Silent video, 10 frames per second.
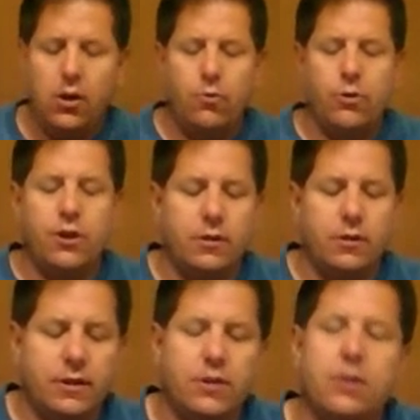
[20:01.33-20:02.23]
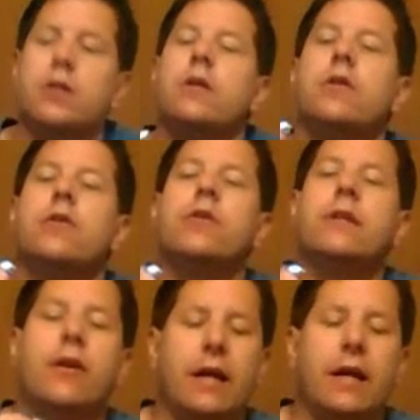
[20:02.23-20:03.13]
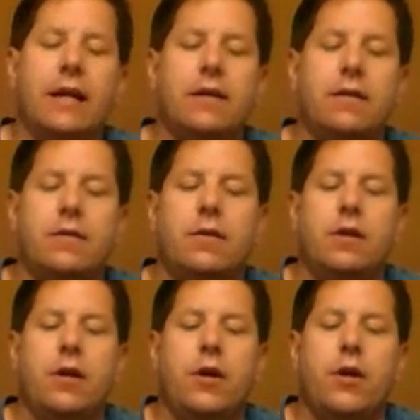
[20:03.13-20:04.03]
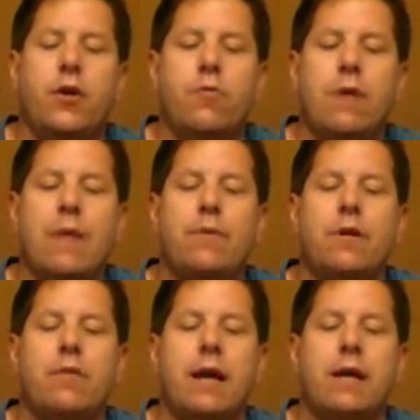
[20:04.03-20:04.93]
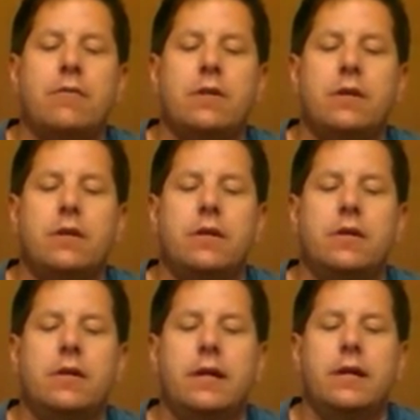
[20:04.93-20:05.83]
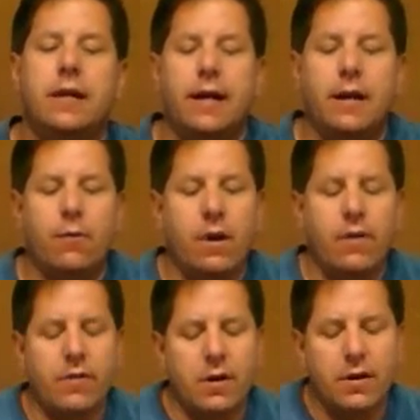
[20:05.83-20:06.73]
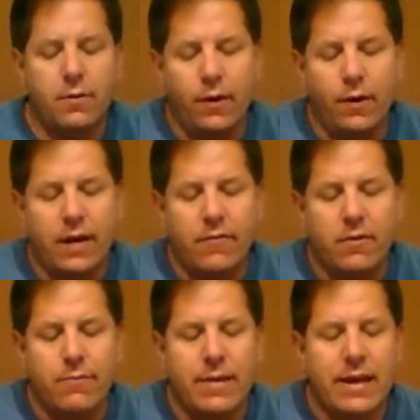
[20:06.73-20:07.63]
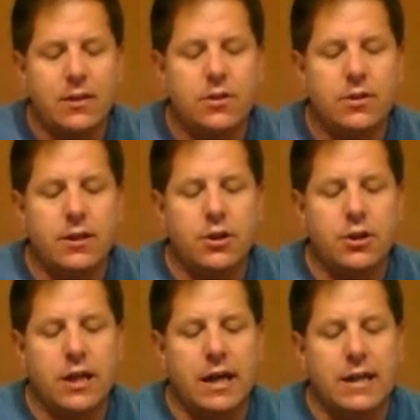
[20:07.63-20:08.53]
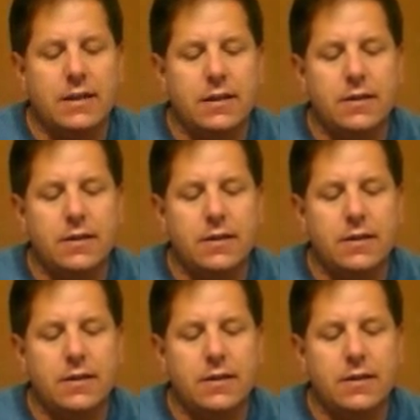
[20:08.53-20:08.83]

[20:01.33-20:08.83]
What you do is you take your light, you wrap it around, And then wherever it meets, then just cut it.